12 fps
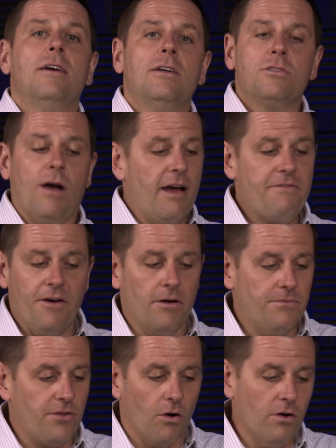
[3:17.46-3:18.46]
So I
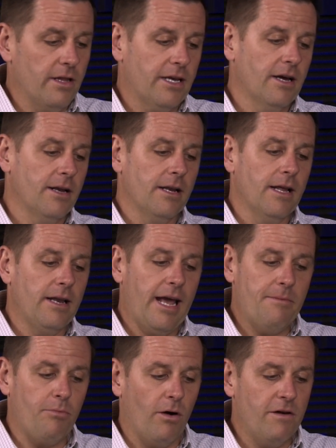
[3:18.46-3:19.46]
felt totally good in it.
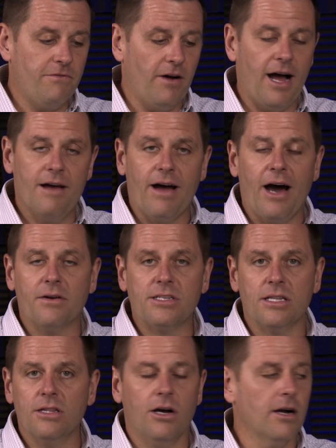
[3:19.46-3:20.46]
8.5. How does
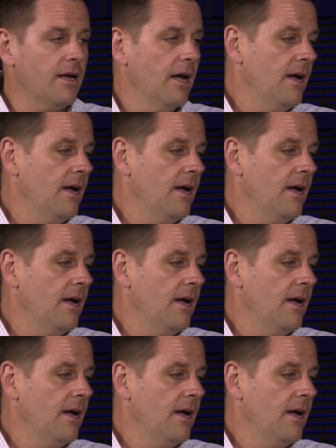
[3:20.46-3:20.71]
it look?